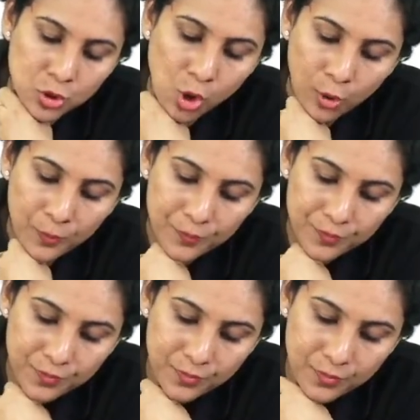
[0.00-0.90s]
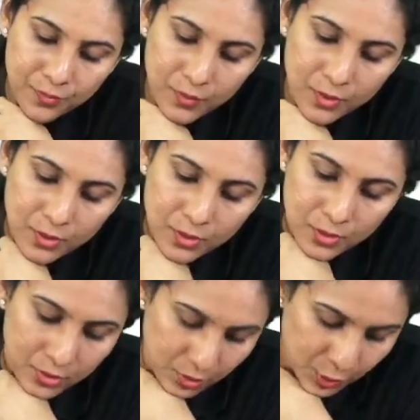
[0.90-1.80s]
saw.
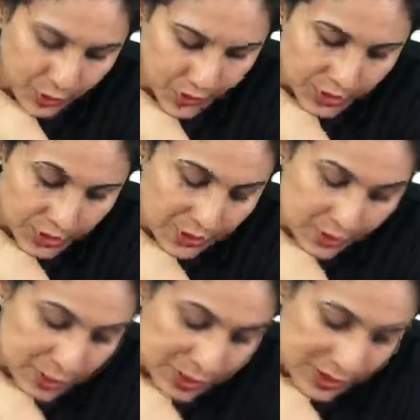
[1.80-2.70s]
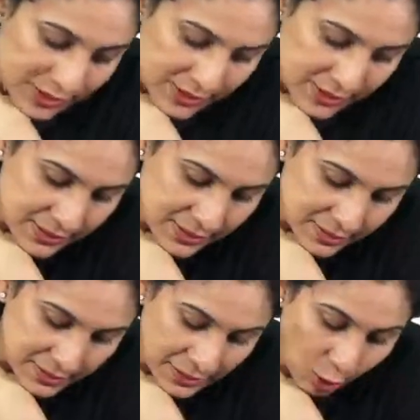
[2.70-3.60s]
Okay, so this is
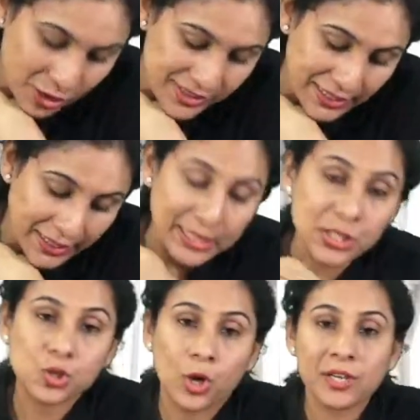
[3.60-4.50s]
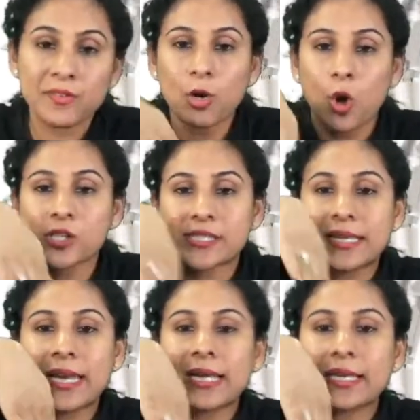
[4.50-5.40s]
the oscillating saw. It will
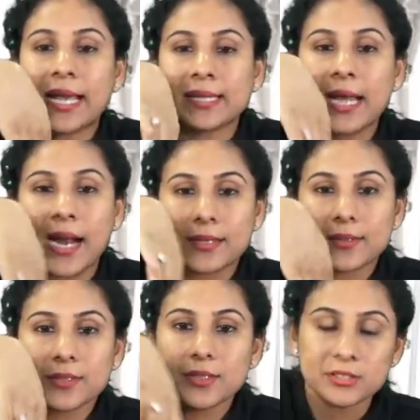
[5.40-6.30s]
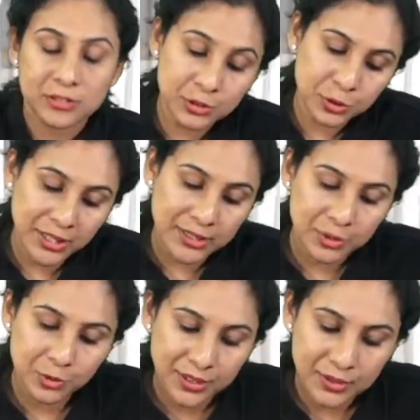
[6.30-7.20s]
oscillate like that. You know,
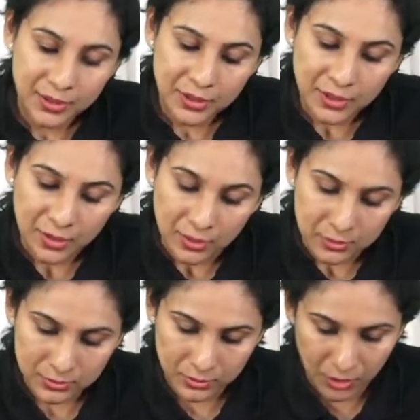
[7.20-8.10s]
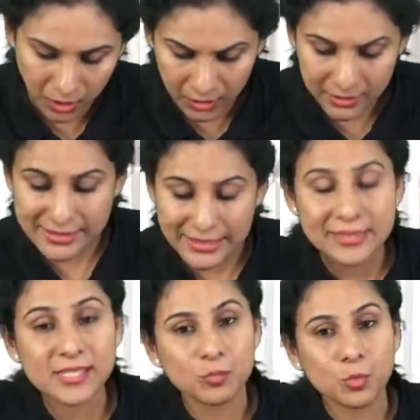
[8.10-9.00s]
you can see
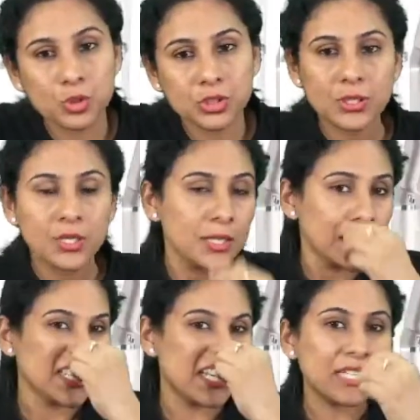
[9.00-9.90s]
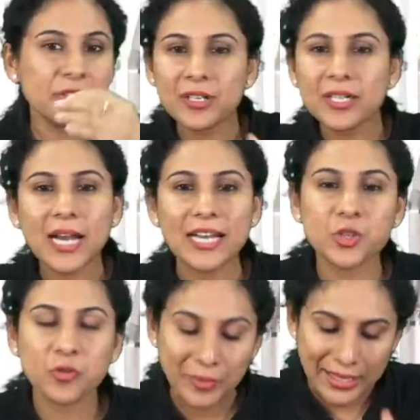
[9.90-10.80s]
this motion. There are different
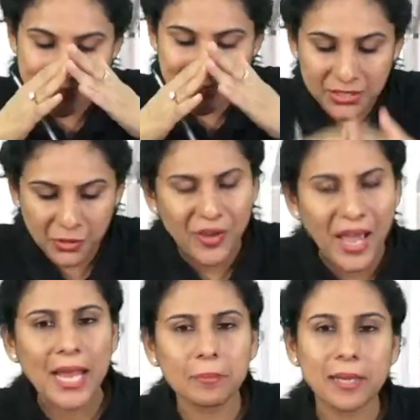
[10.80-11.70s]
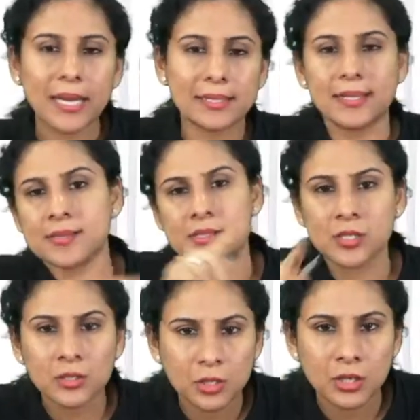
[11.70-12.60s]
kinds of blade. There is a fan blade, there is a
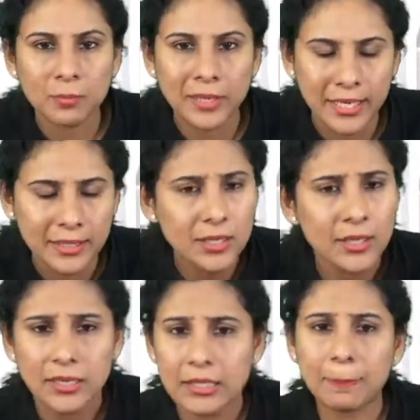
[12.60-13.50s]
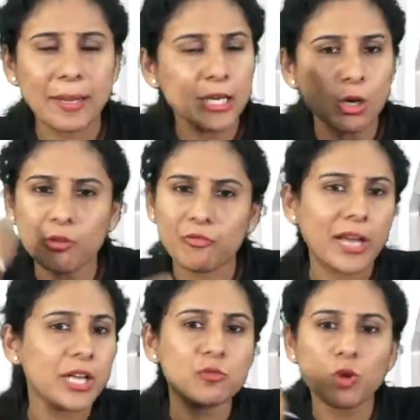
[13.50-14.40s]
circular blade. Depending on
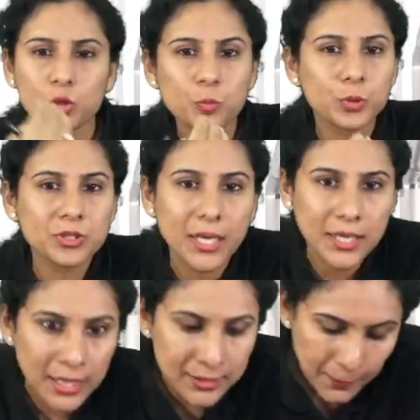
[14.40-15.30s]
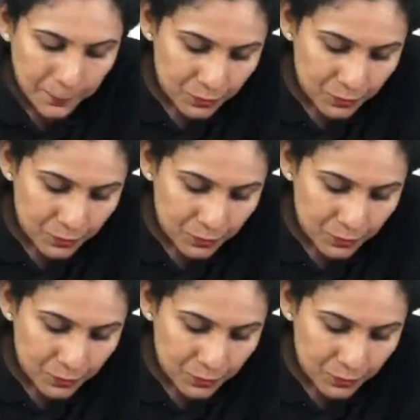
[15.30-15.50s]
where you want to put the cut,